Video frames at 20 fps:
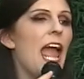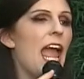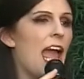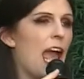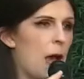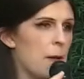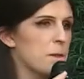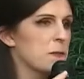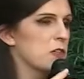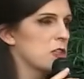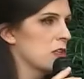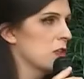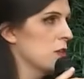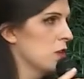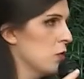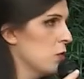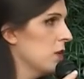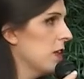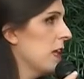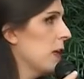
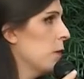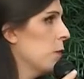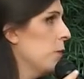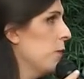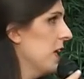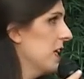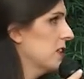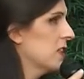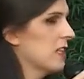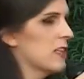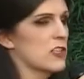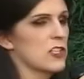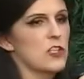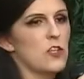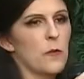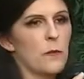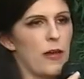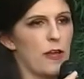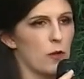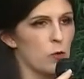absolutely affects us
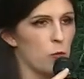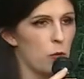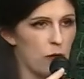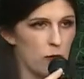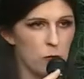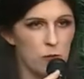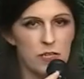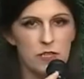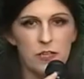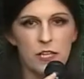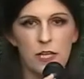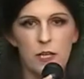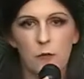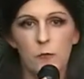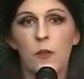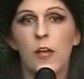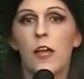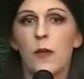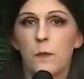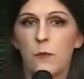no matter where we live.
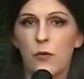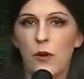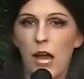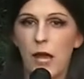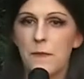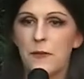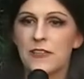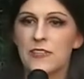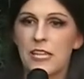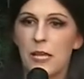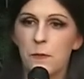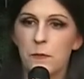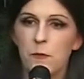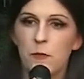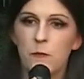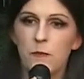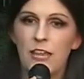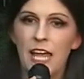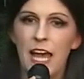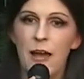Prime example
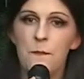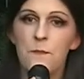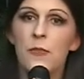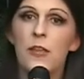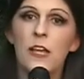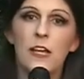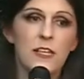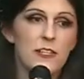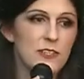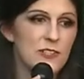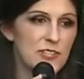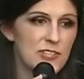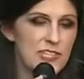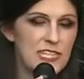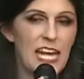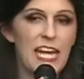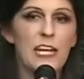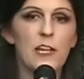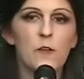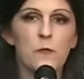of that,
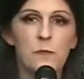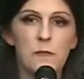state of